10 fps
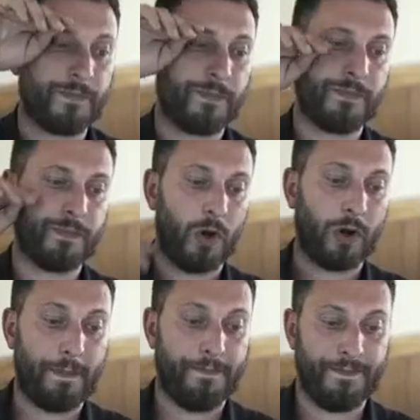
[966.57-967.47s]
Okay.
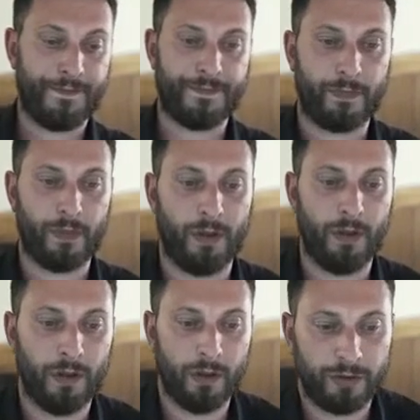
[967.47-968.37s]

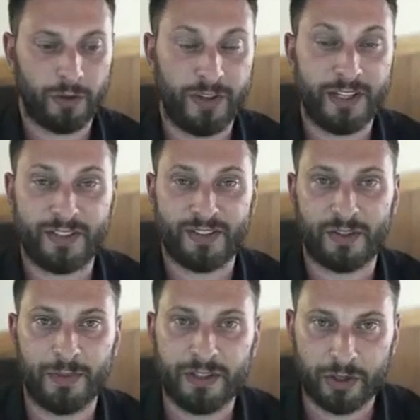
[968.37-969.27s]
So this is
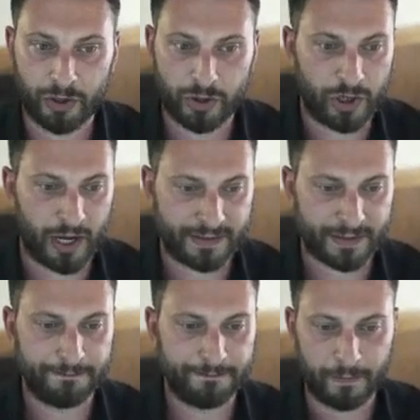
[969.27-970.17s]
some interior shots
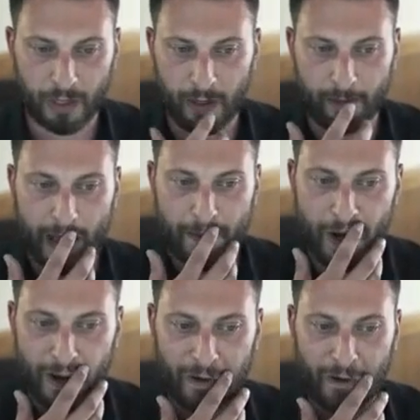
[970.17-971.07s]
of that
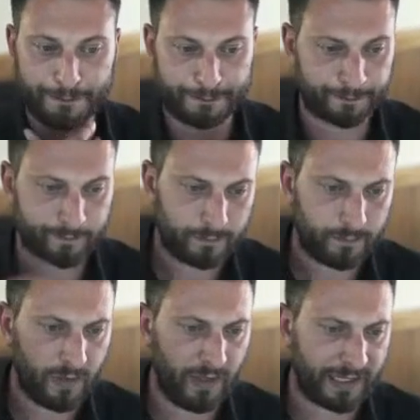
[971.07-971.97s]
model.
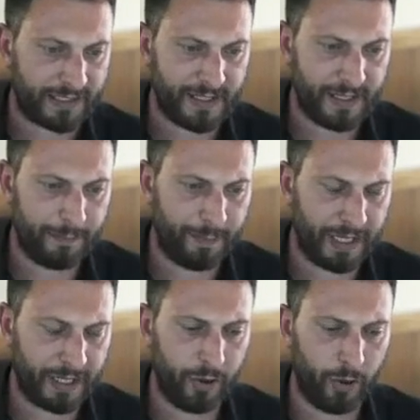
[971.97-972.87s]
Like I said, big
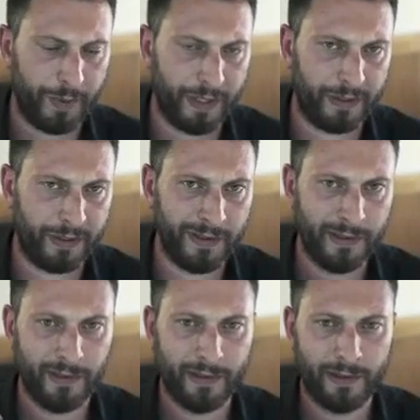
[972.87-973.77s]
and open.
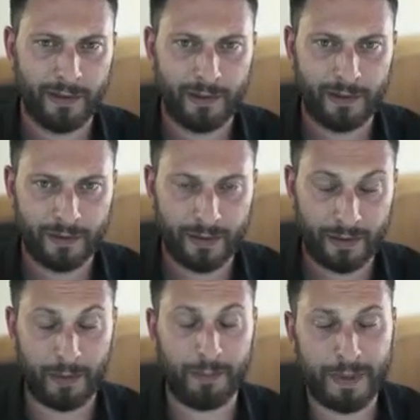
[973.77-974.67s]

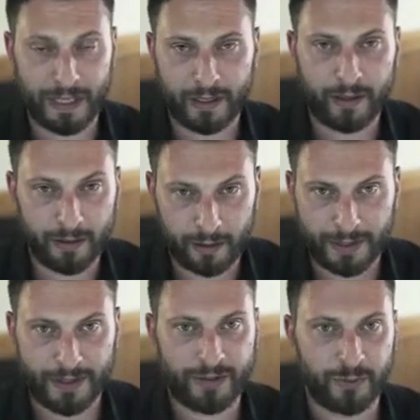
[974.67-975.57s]
And big, I mean,
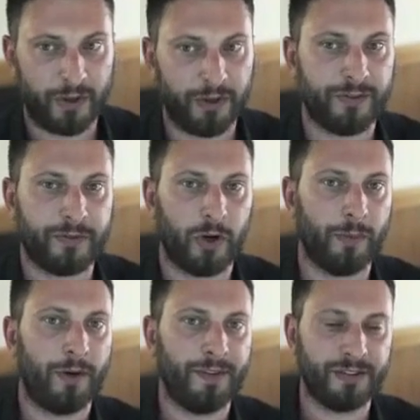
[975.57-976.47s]
that's a relative term,
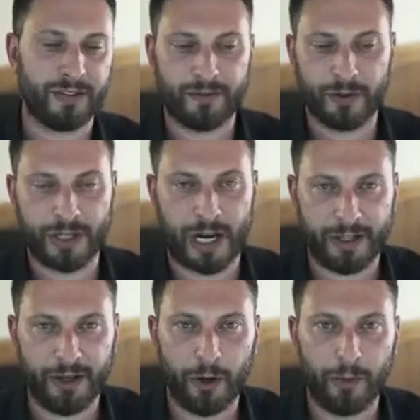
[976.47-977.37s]
obviously, for a tiny
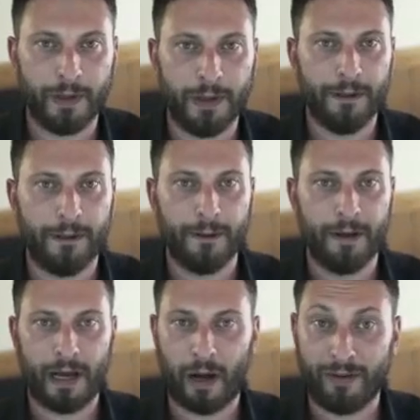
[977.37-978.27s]
home.
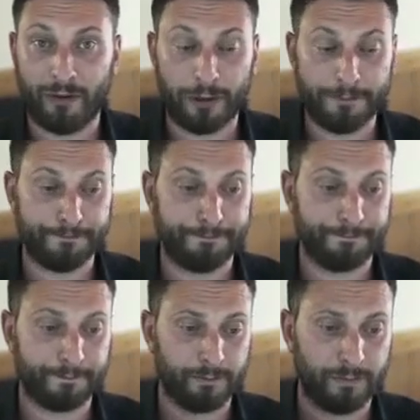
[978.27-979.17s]
However,
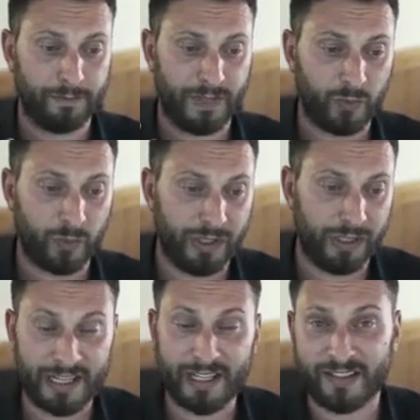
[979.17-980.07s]
this one
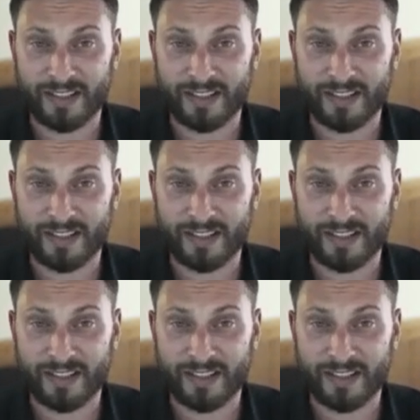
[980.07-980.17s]
is,